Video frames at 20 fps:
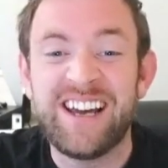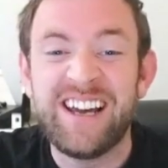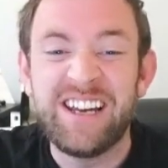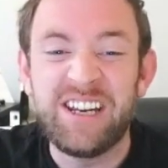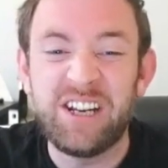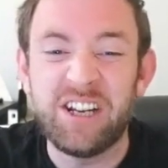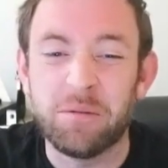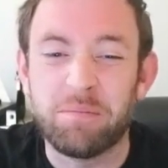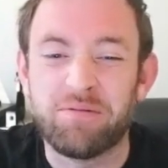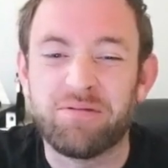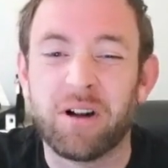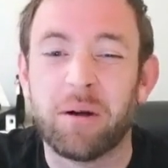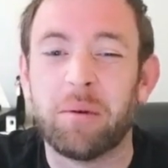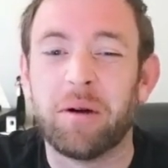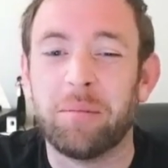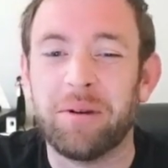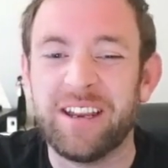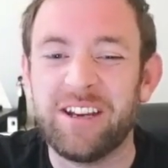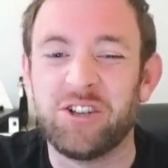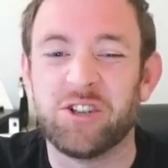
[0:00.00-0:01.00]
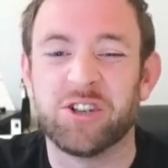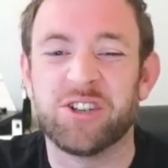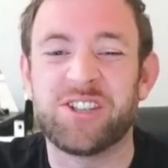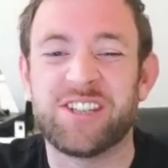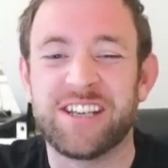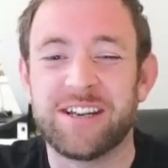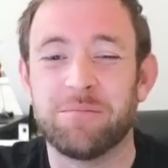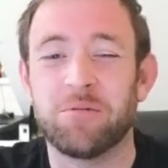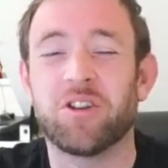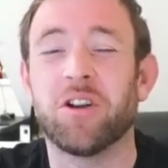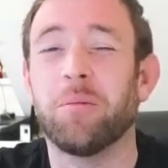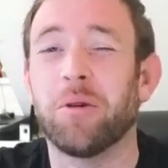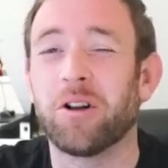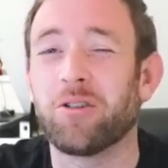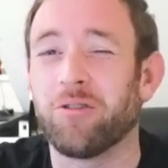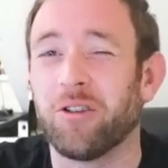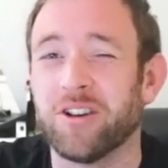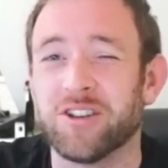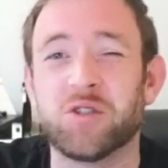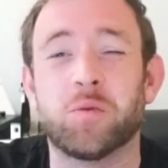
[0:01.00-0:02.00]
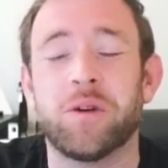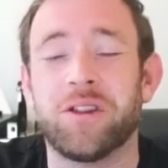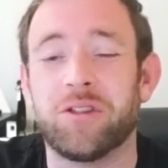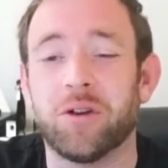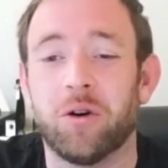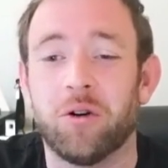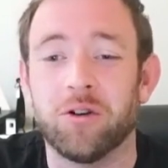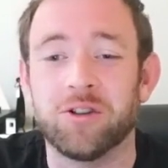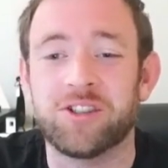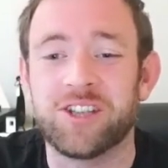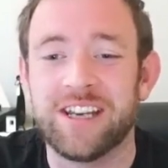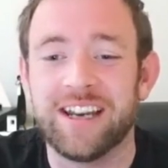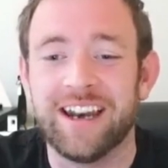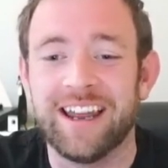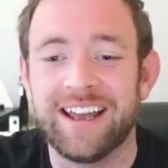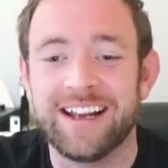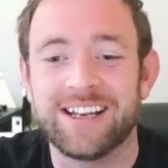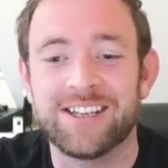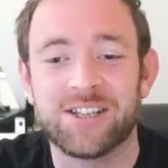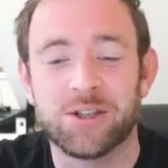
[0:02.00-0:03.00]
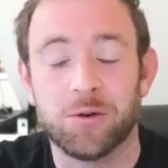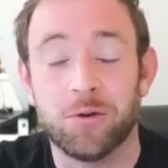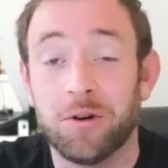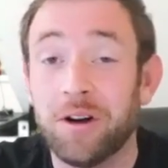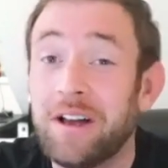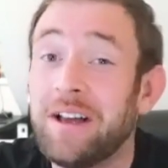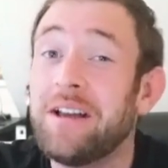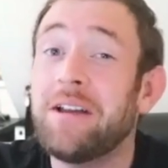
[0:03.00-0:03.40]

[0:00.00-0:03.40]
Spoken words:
you'll probably just see him come across with the horsey like so.